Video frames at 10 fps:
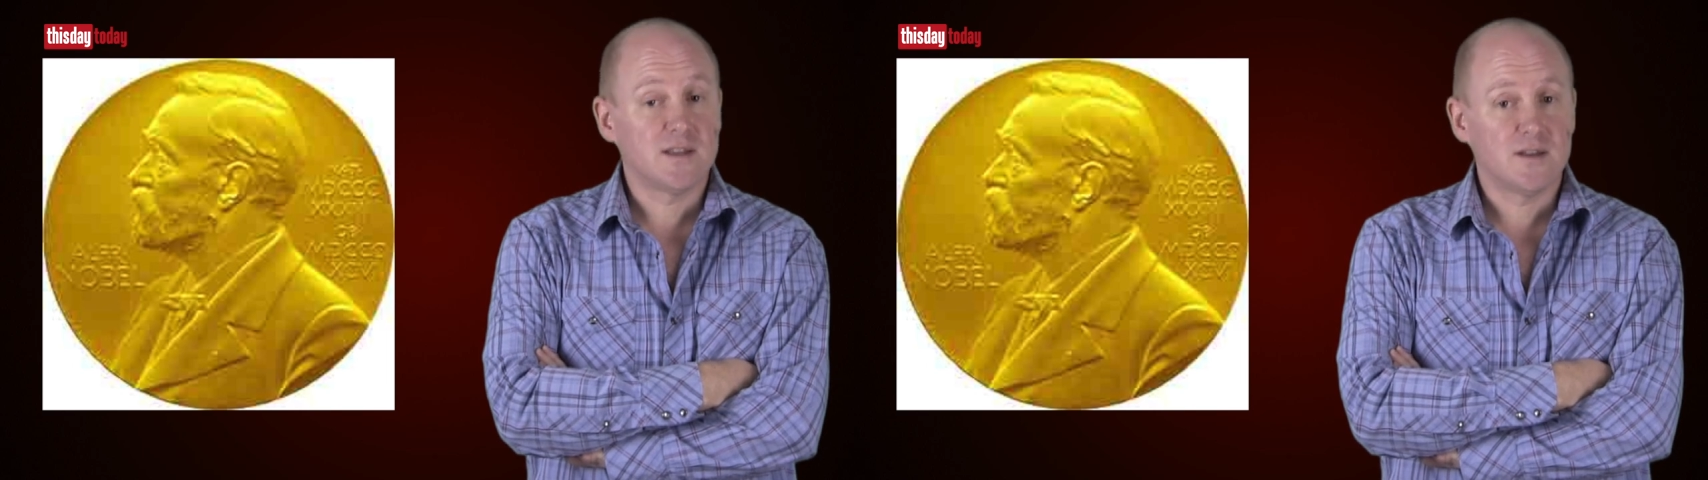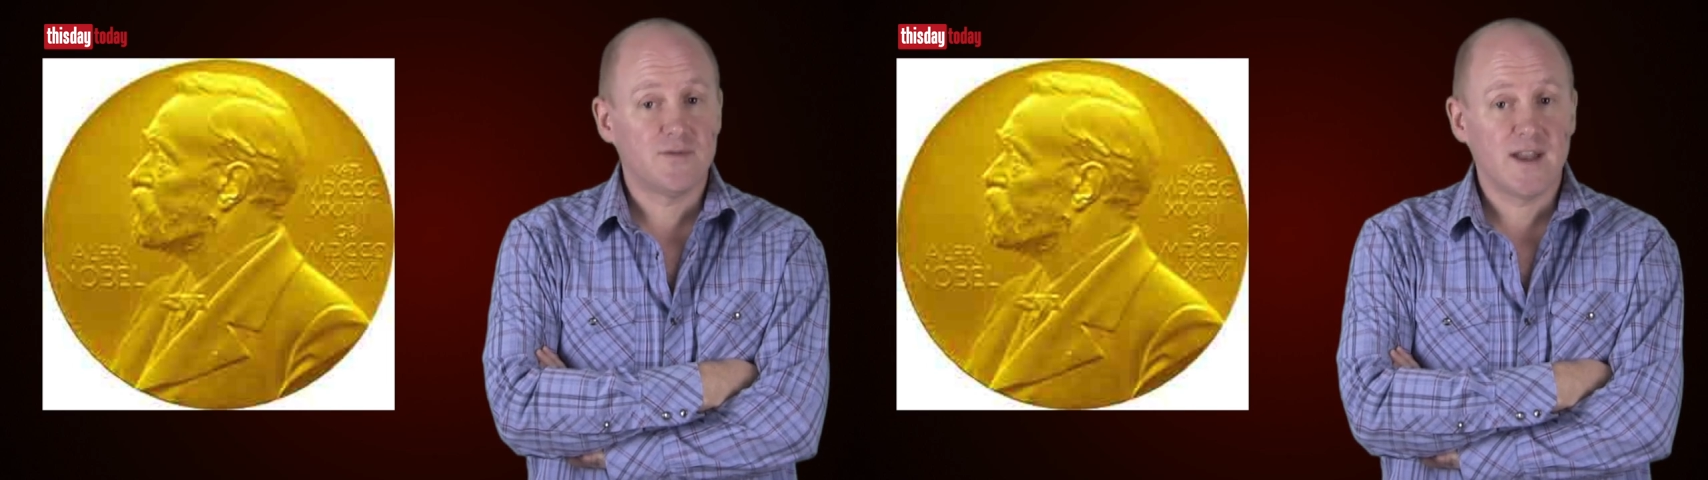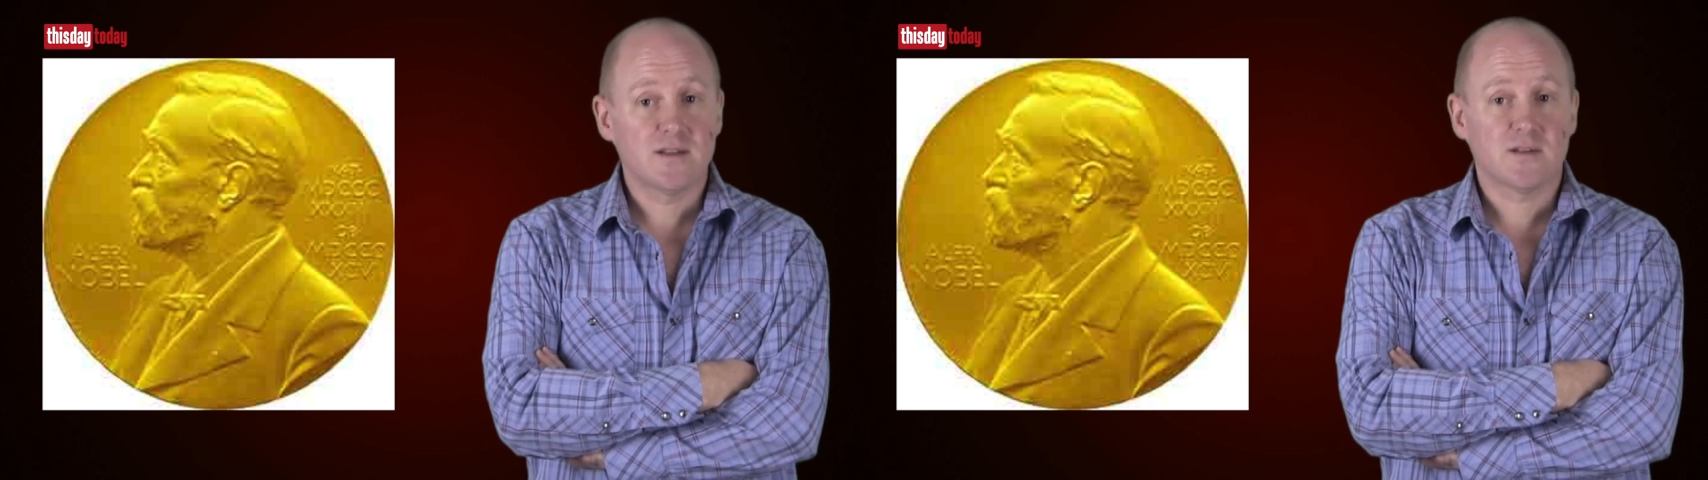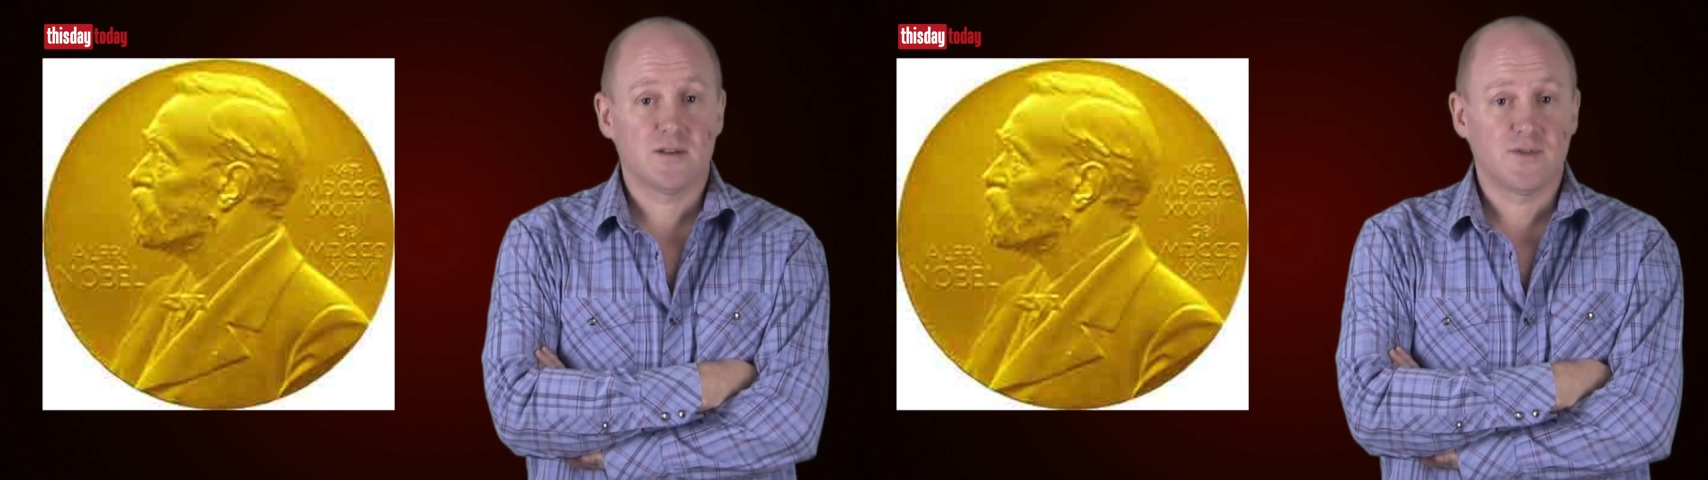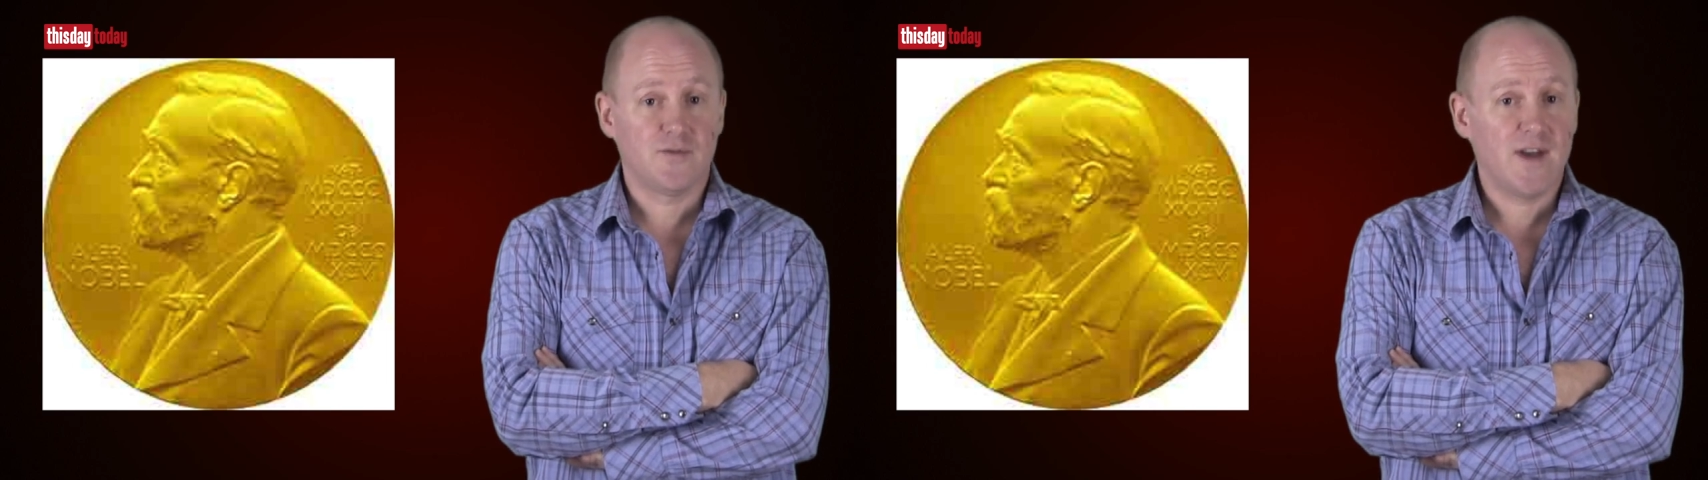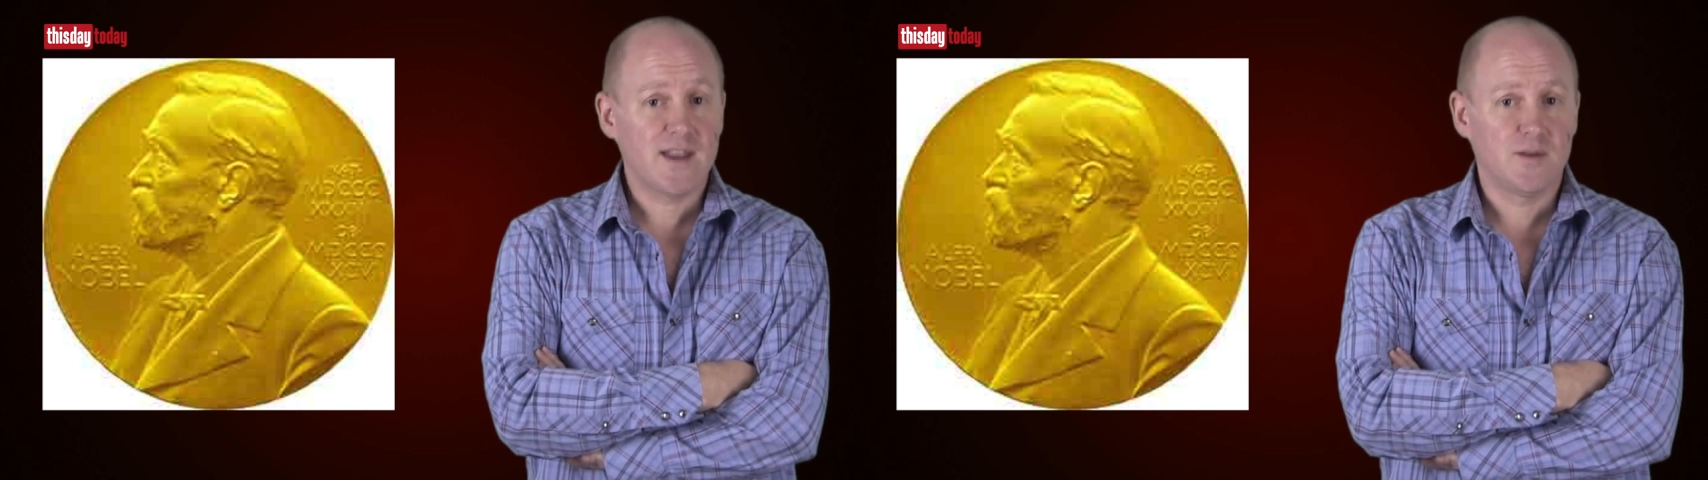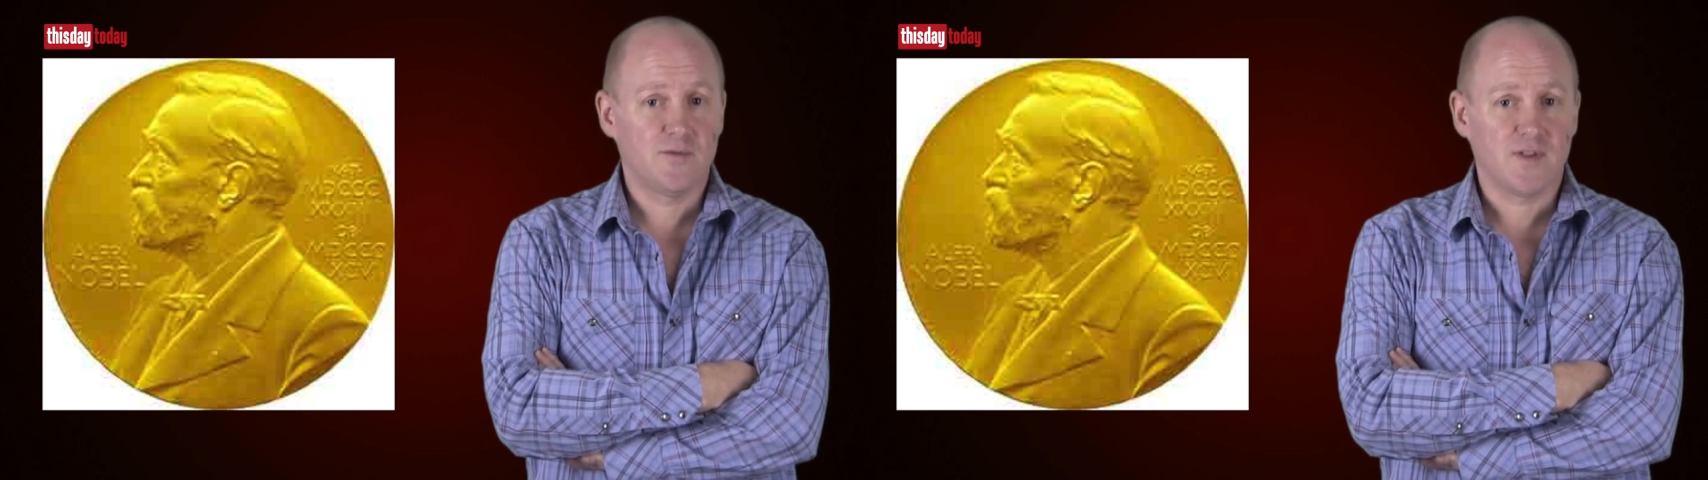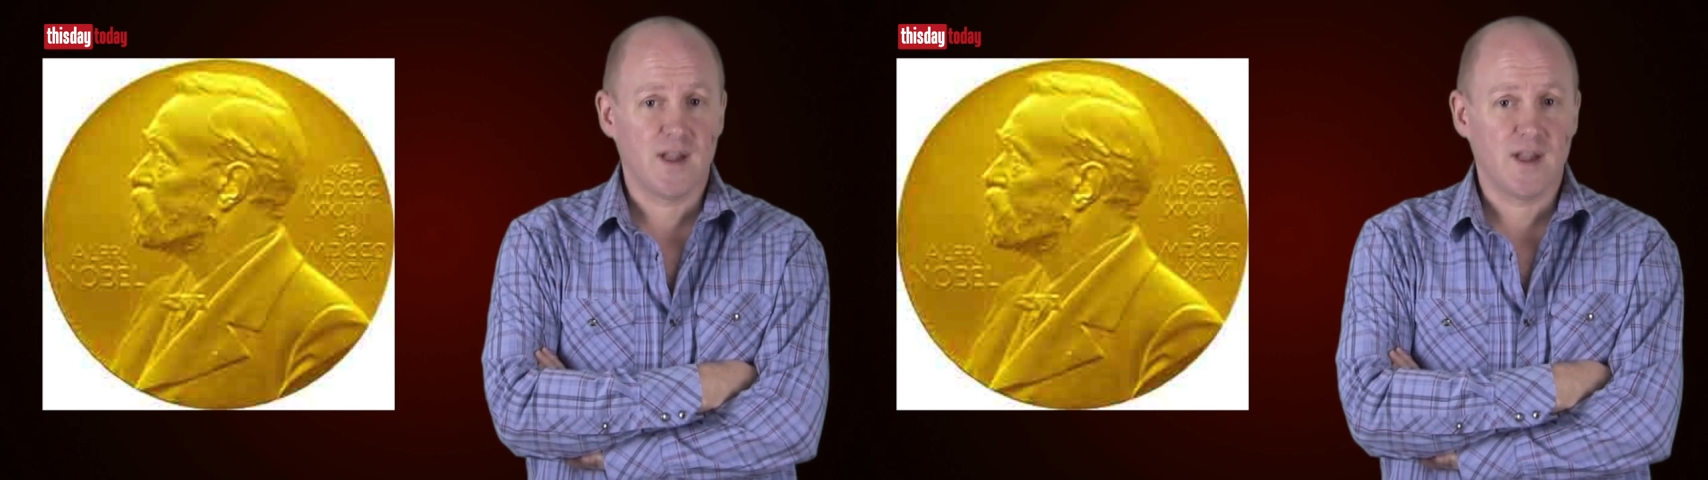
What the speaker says: as the inventor of the vacuum